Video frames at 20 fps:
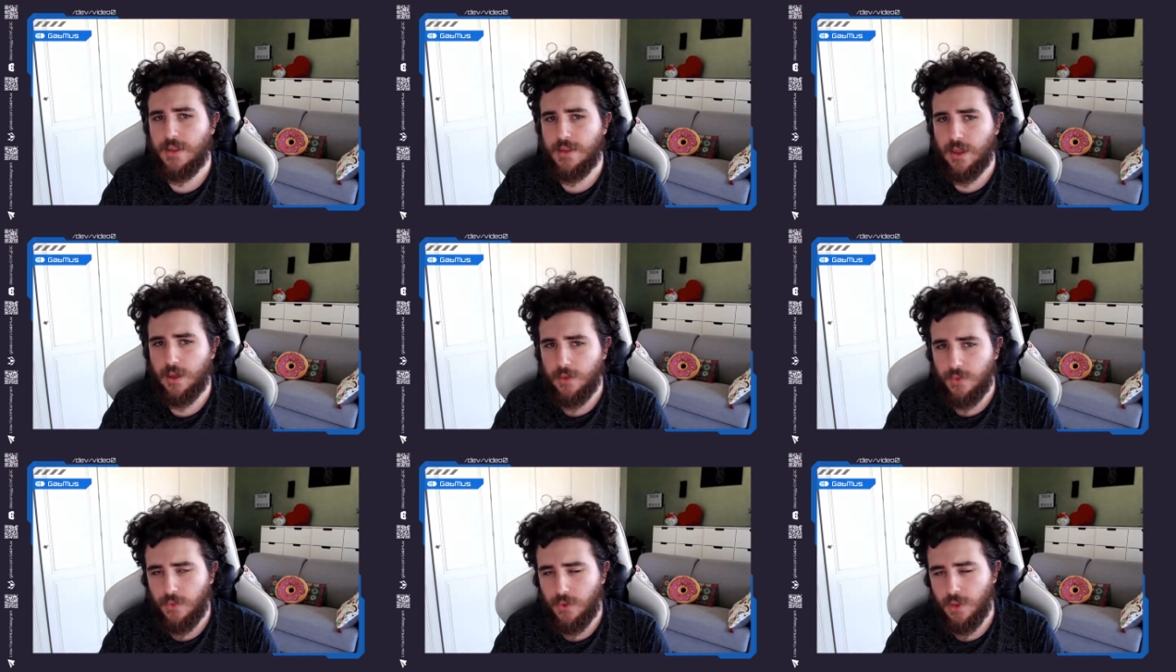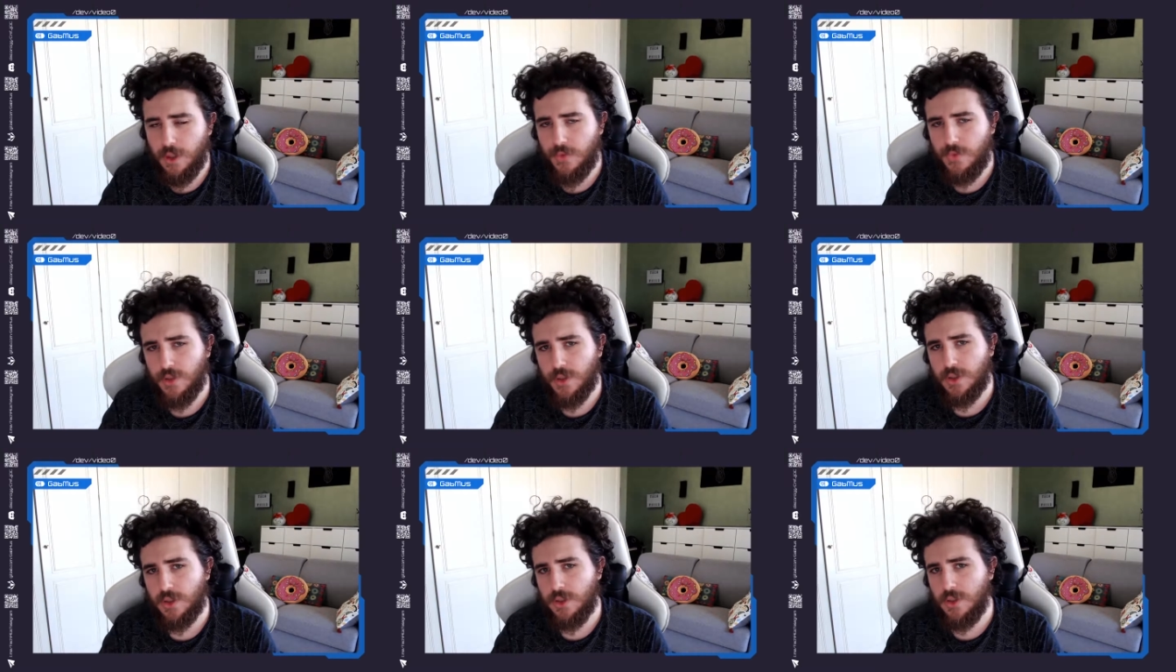started with the
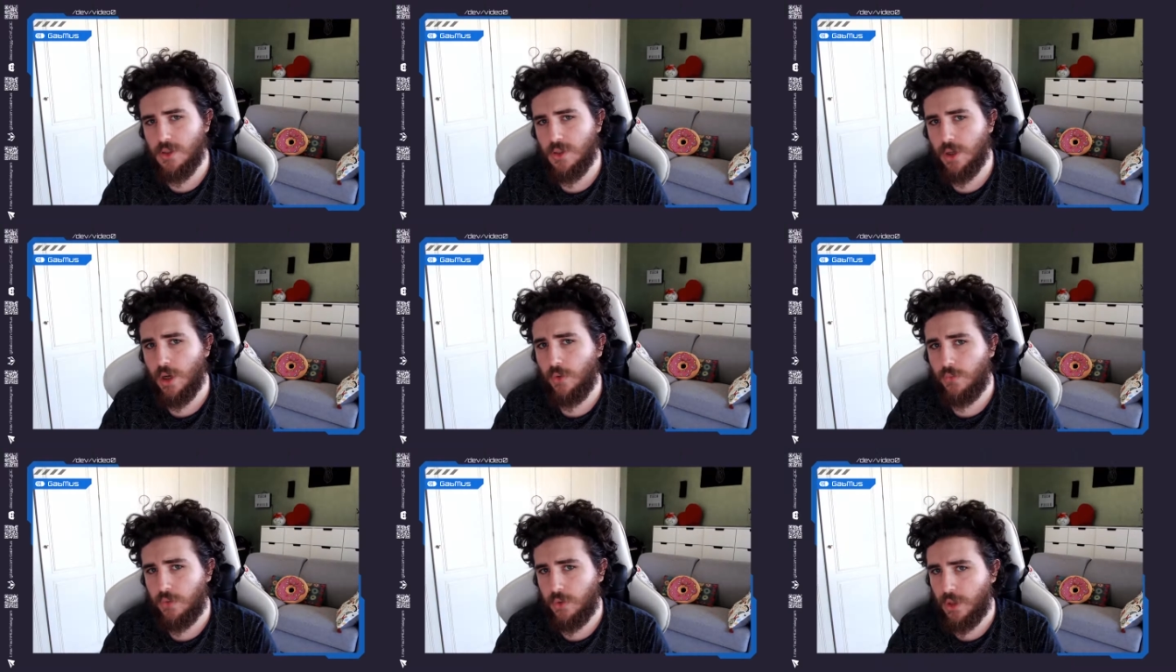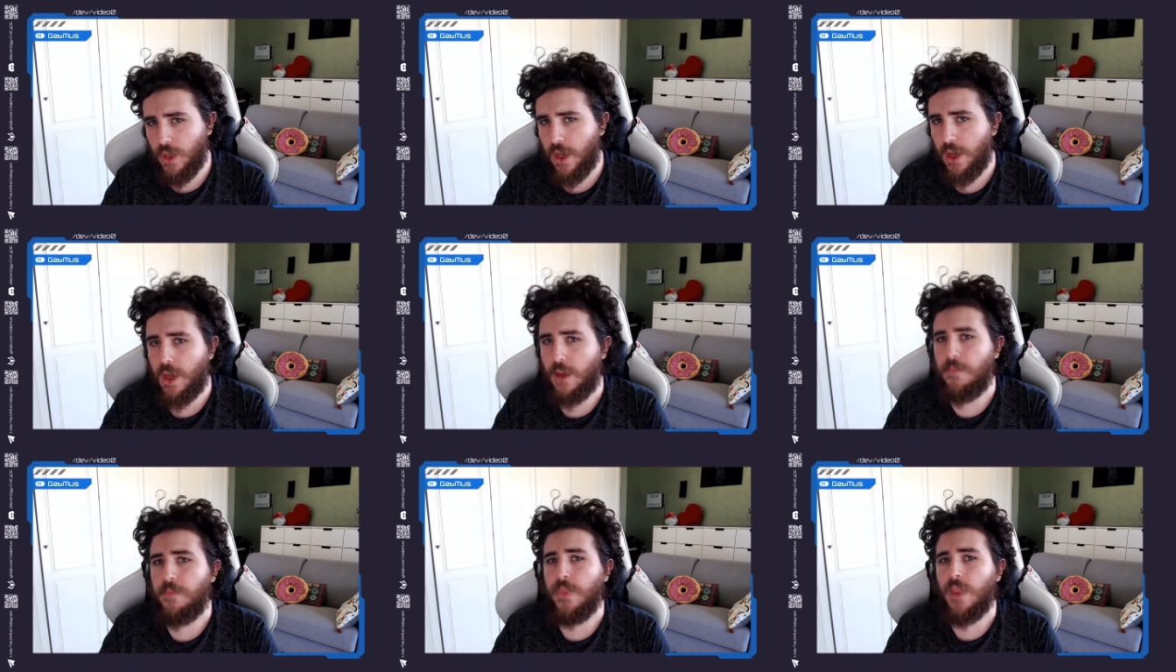first news of
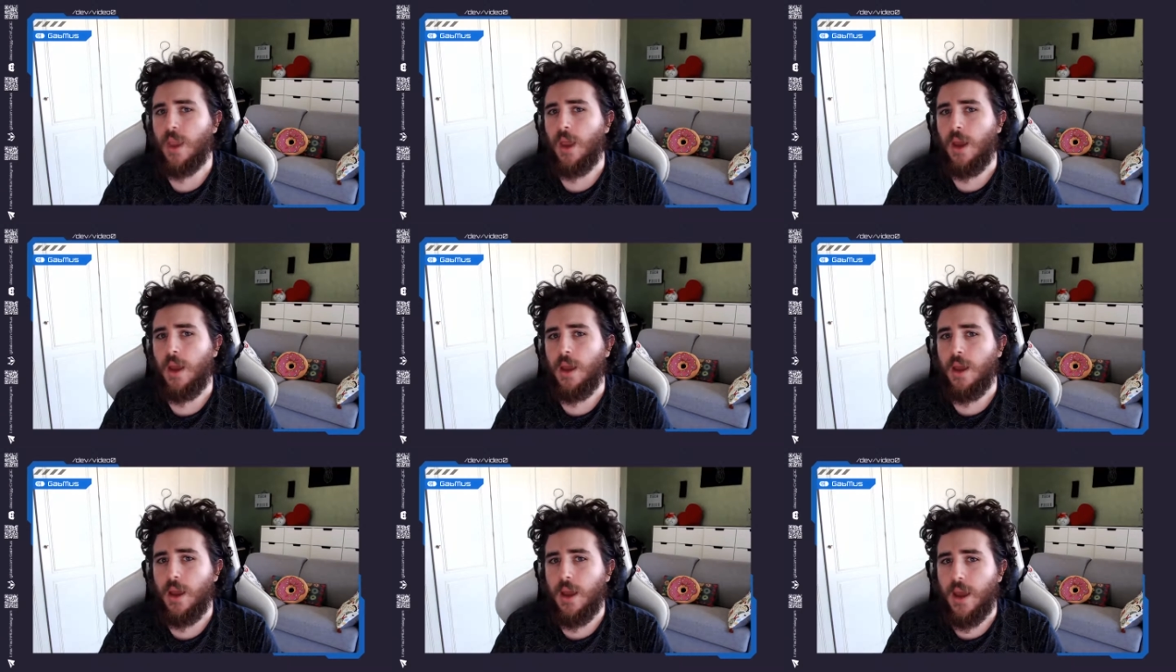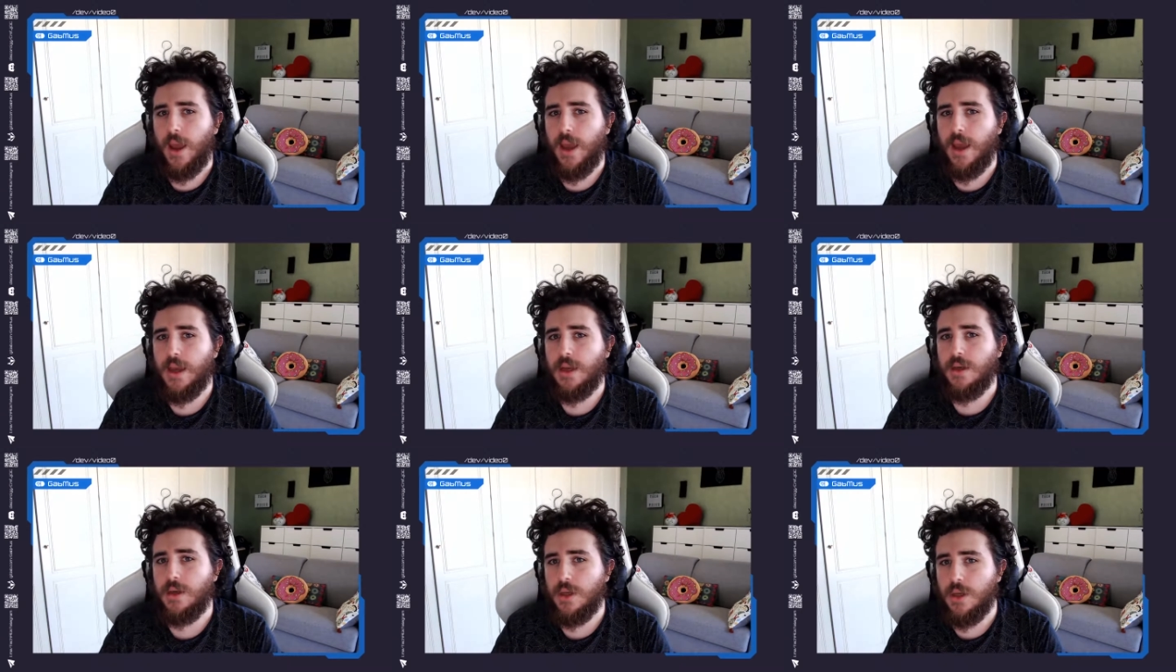today.
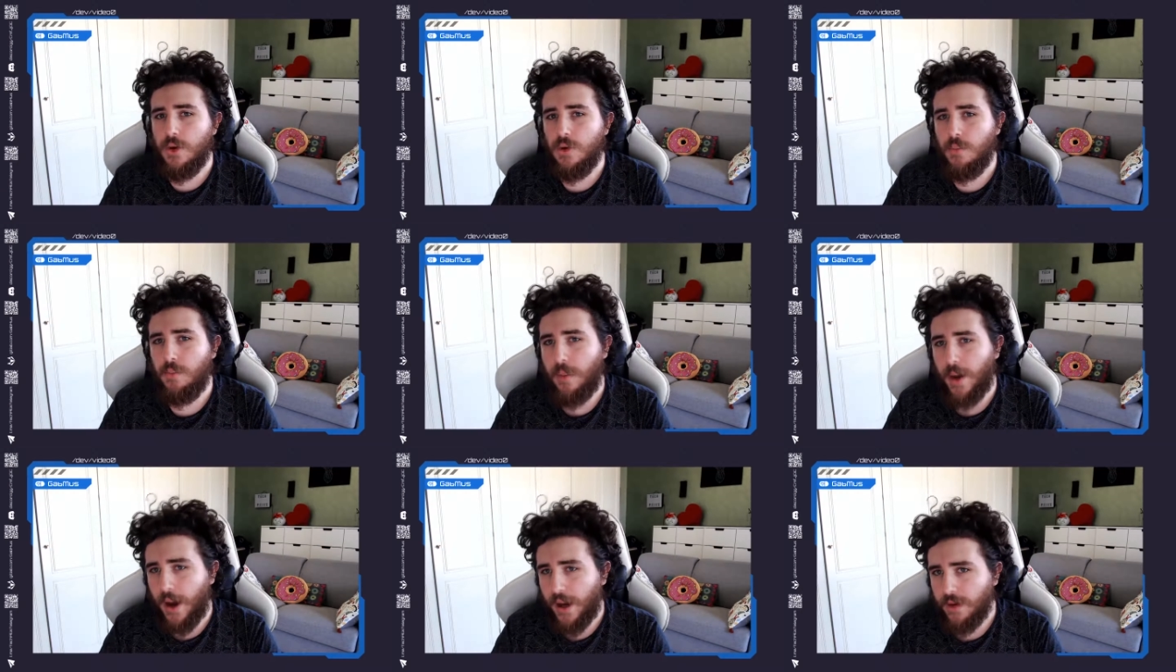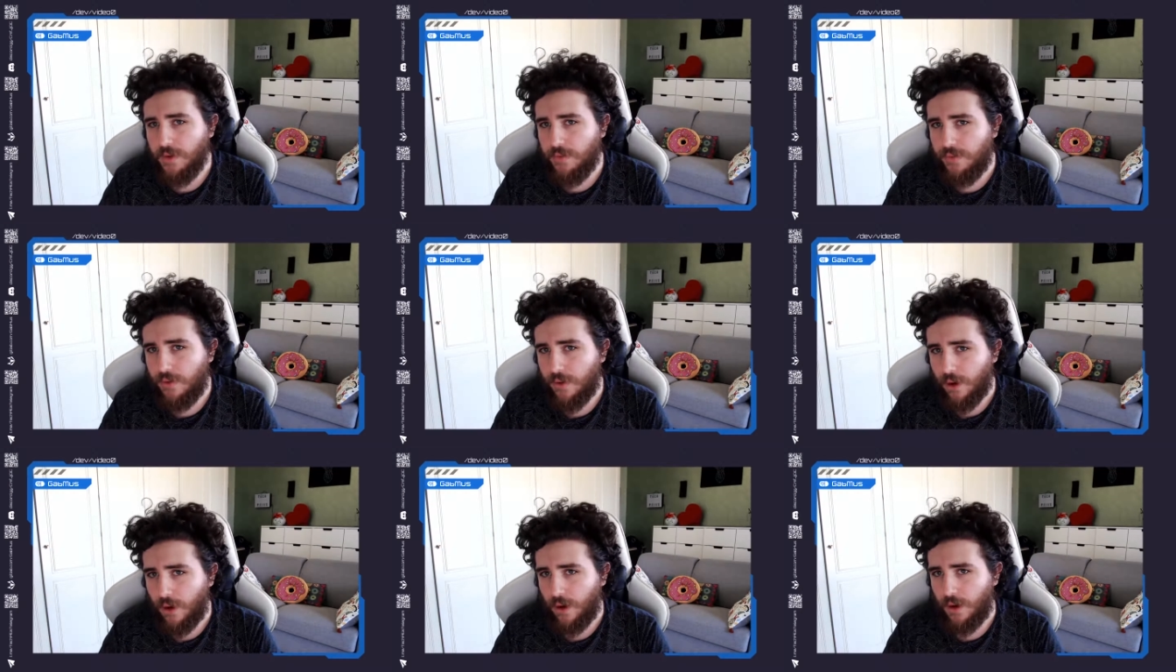A new Pine
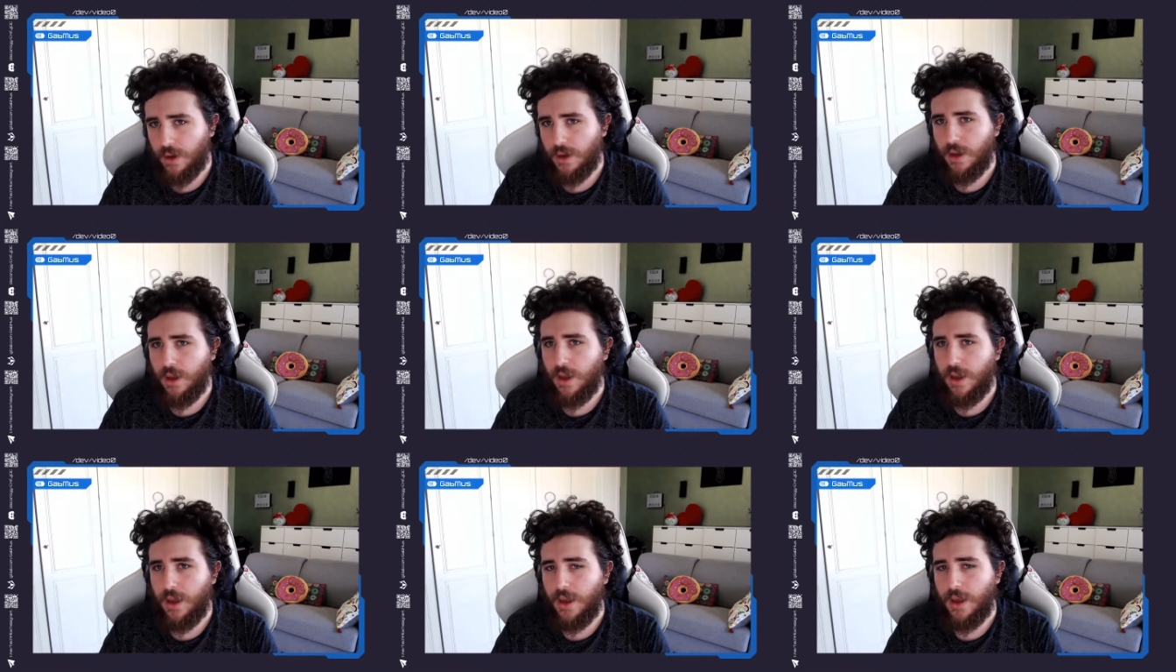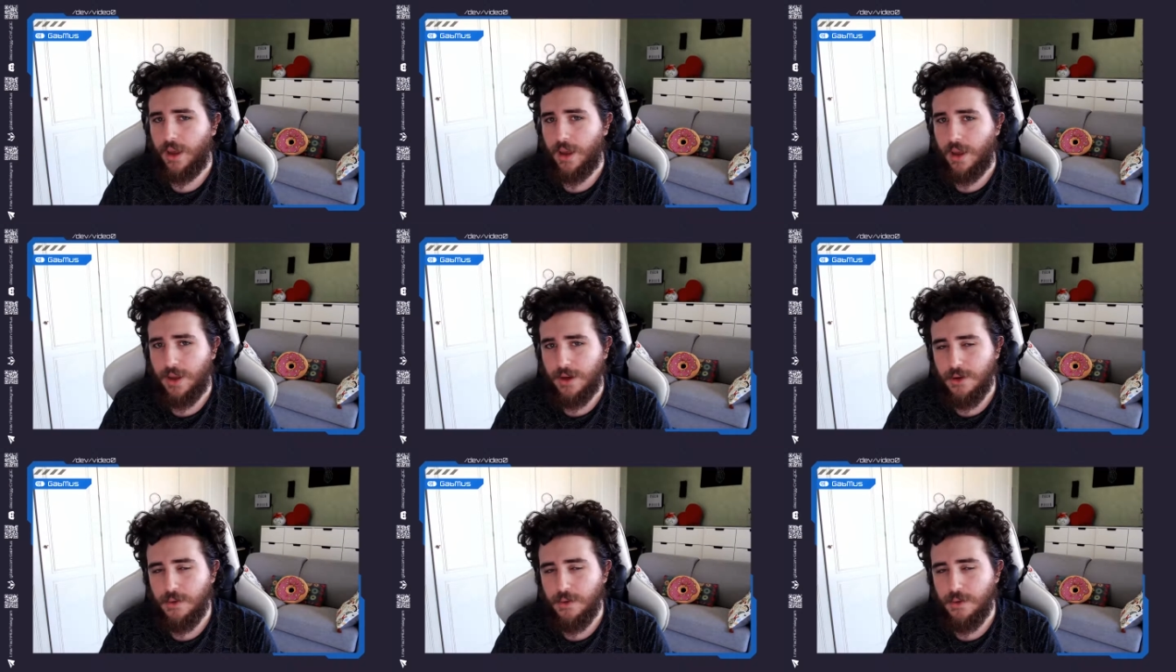phone, with